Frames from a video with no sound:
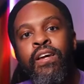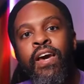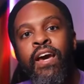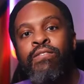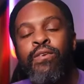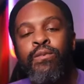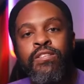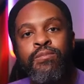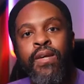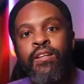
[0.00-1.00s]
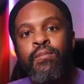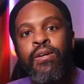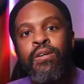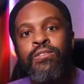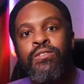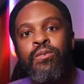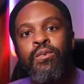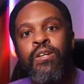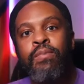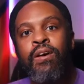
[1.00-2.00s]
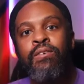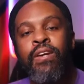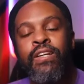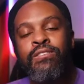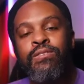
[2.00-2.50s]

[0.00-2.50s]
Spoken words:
Everyone's making a post. What about race?